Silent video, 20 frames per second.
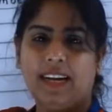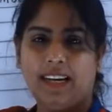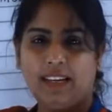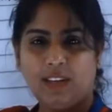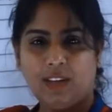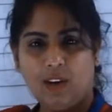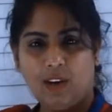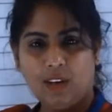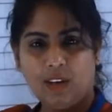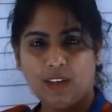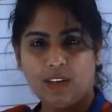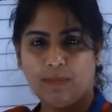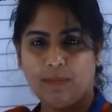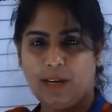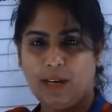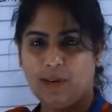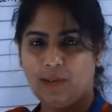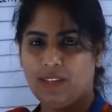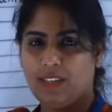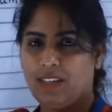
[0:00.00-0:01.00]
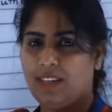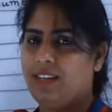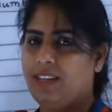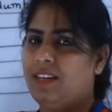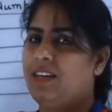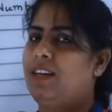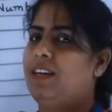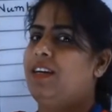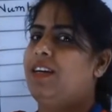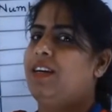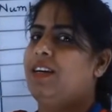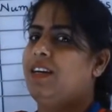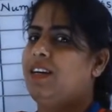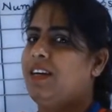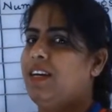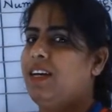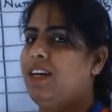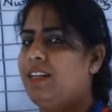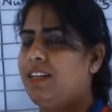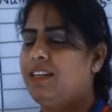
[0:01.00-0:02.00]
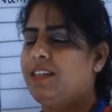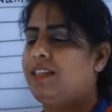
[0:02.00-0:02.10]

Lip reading: talked about. In this